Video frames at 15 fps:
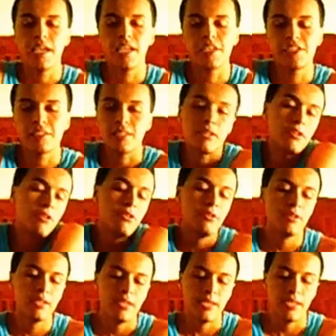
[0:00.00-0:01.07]
And she's like,
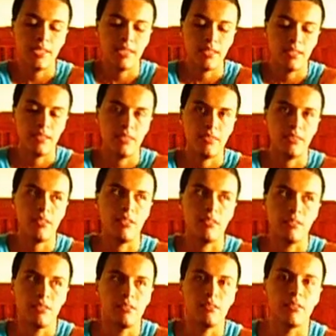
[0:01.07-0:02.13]
oh, okay then,
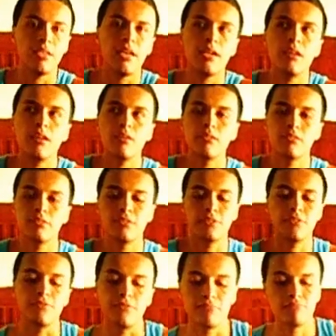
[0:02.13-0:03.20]
and yeah.
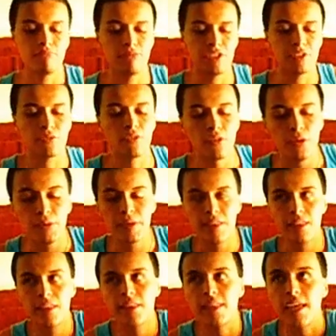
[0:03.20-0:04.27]
So she's cool
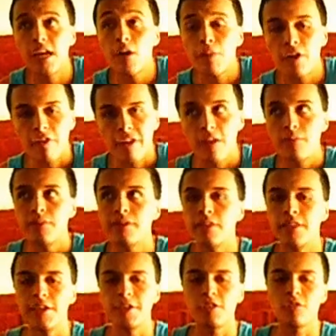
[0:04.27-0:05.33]
with it now. My grandpa
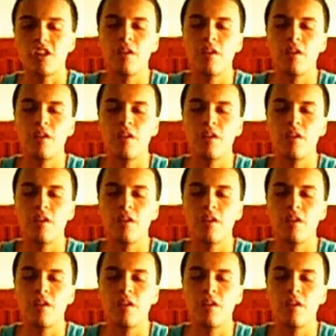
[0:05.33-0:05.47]
knows.